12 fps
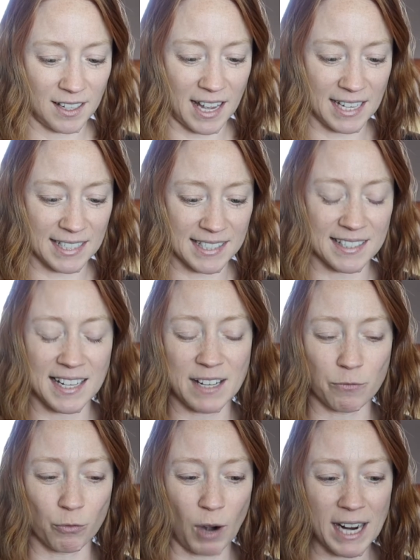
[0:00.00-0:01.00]
And
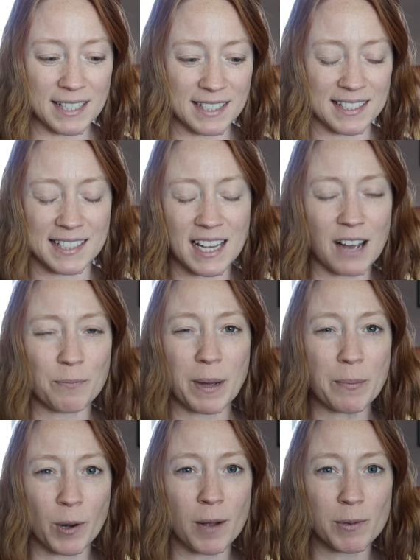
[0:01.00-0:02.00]
it writes, see,
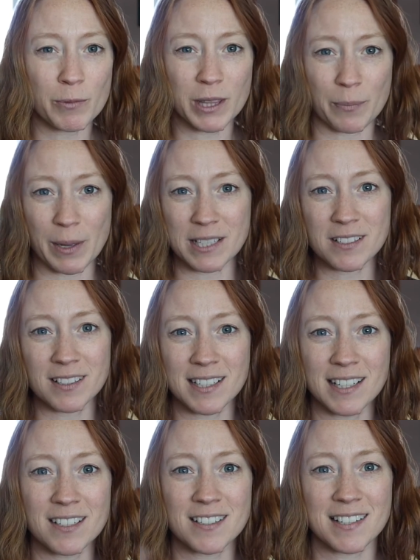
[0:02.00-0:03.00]
my problem with the pencil in
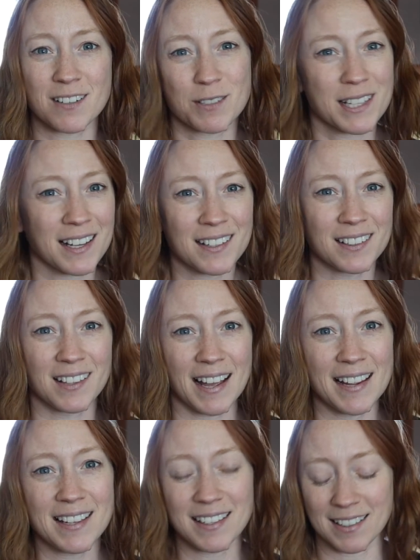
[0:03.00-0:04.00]
here is that it was kind of
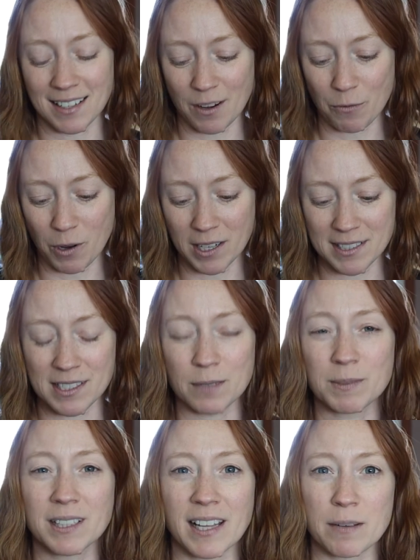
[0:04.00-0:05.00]
light, and I wanted
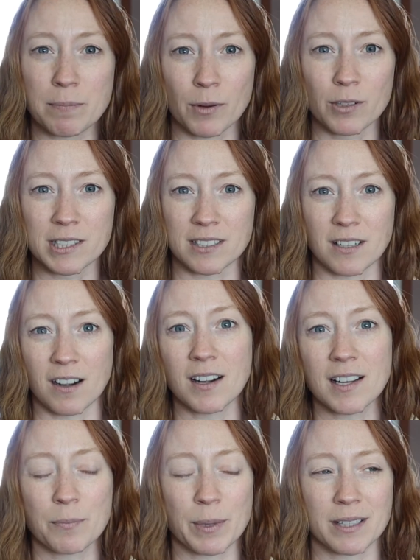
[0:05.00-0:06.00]
something like bold and
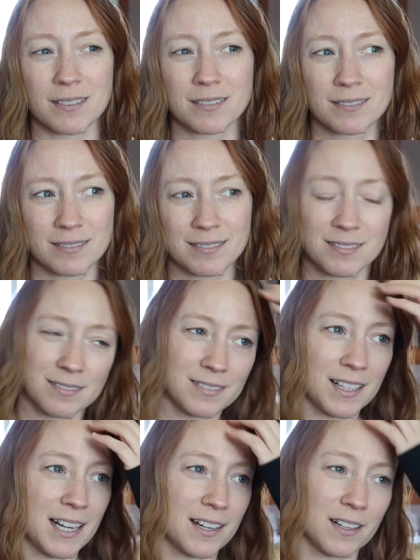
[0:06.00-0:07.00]
dark, but
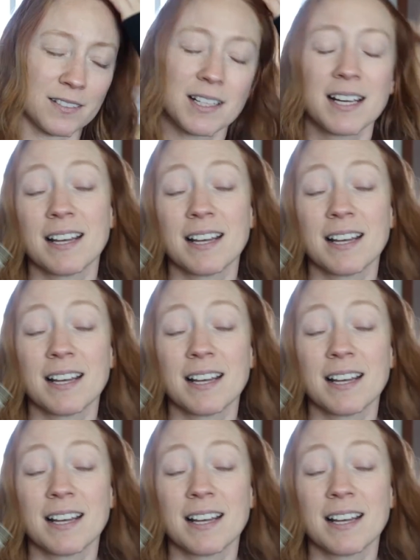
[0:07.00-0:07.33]
I didn't,